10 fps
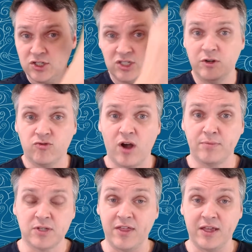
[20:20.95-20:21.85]
Someone
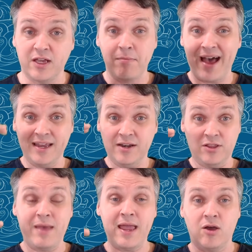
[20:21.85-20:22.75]
drops off, they come back into the
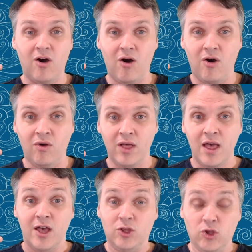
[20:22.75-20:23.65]
main call.
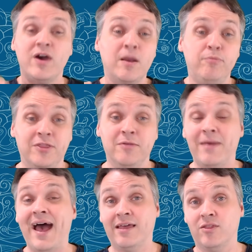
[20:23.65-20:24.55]
You've got to put them
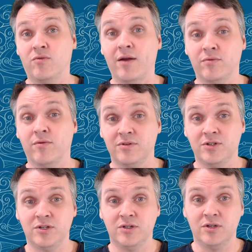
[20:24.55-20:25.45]
back in the right
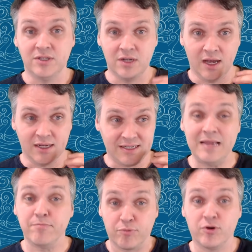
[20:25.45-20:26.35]

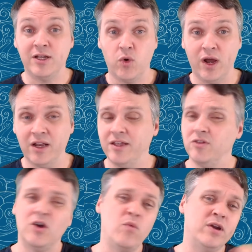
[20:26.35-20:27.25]
team pretty quickly. You
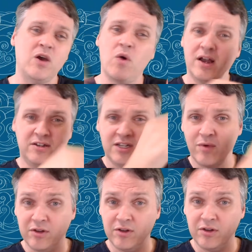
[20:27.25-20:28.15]
don't want to go hunting
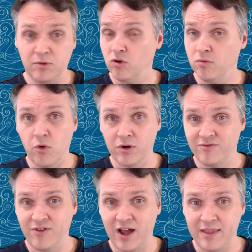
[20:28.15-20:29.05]
around in the mural board to
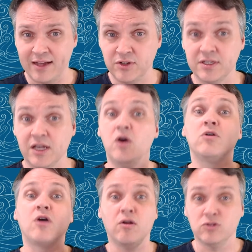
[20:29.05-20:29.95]
find that. So you can say, oh,
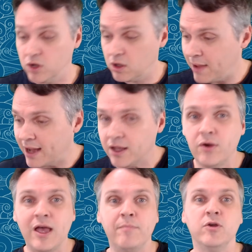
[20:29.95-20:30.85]
Carlos, welcome back. Oh,
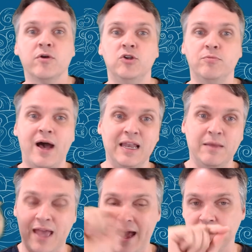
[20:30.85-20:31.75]
yeah, you're in Dubai. Let
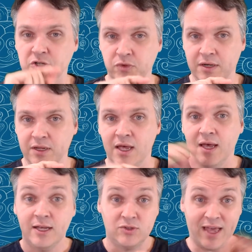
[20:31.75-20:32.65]
me add you in.
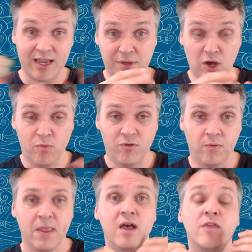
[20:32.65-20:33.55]
So that can be helpful.
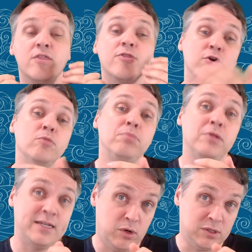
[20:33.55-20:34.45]
The third
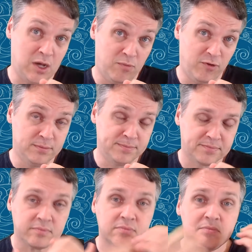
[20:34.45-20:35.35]
place where it's helpful
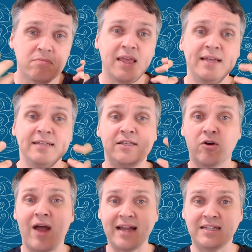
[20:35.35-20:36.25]
is there
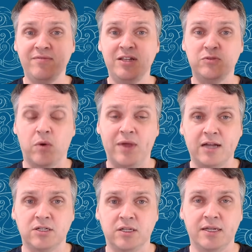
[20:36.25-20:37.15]
are activities where we
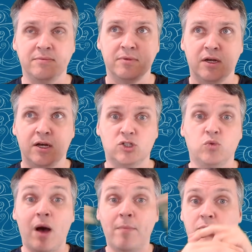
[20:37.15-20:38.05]
actually
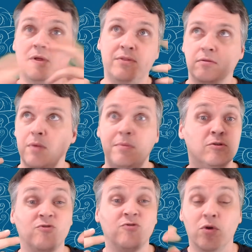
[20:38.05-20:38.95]
swap. Maybe
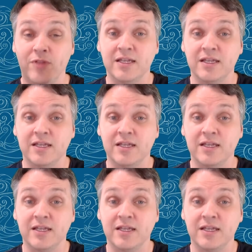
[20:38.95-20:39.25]
there's four things.